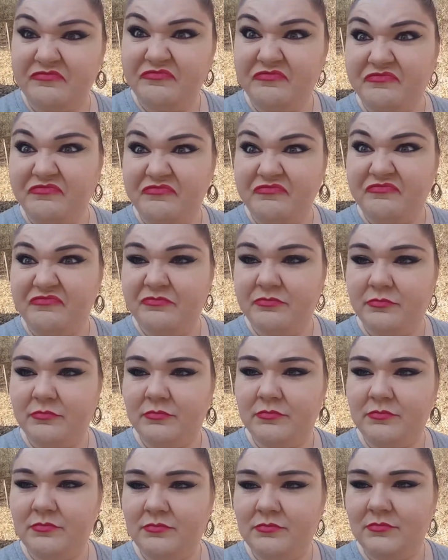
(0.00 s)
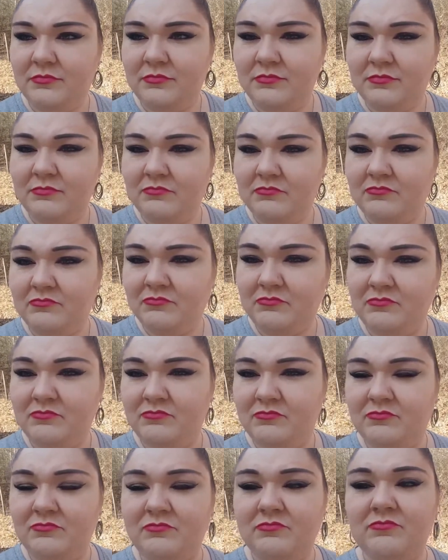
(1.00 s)

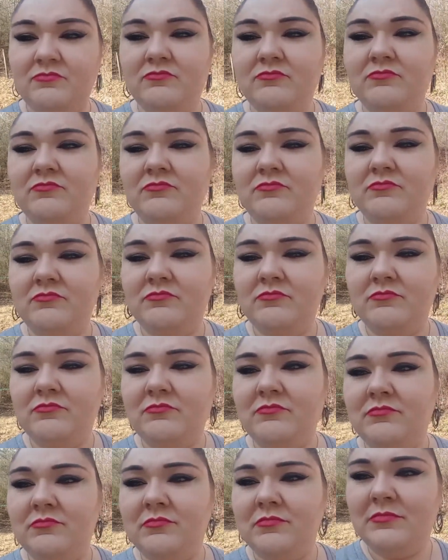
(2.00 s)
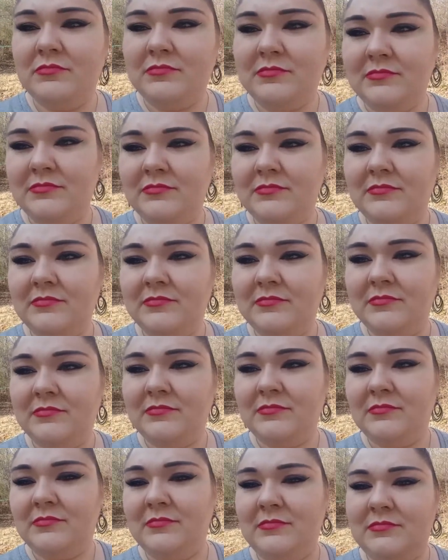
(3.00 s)

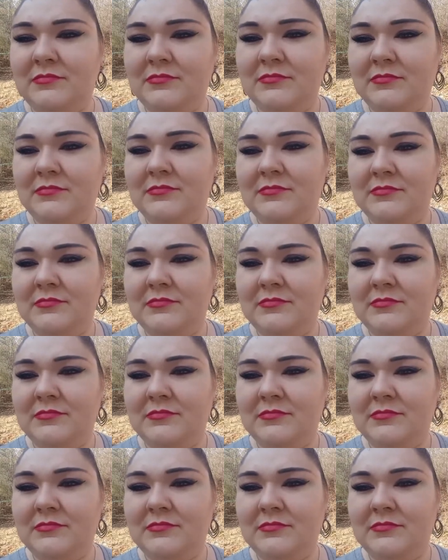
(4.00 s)
(no one is talking)